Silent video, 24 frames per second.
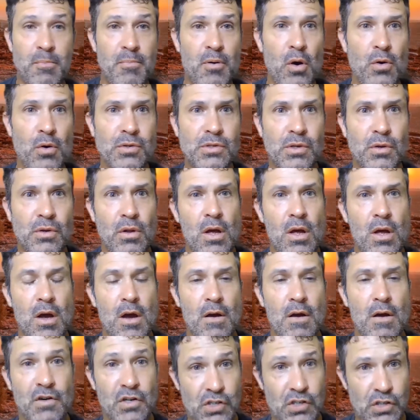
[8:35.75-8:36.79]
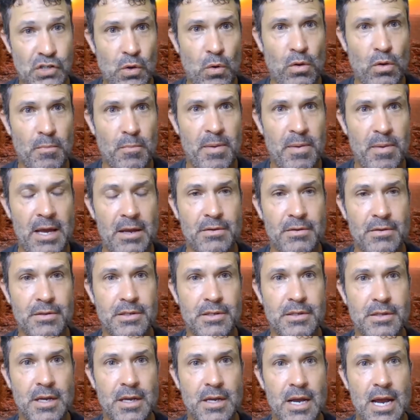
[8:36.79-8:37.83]
proposal for solar
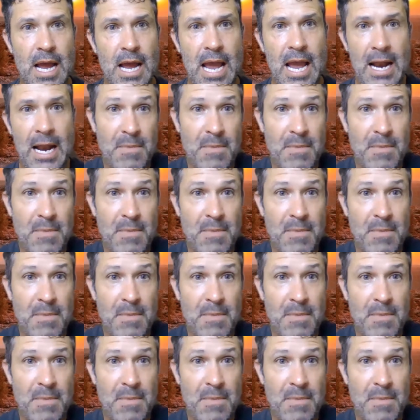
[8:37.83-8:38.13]
panels.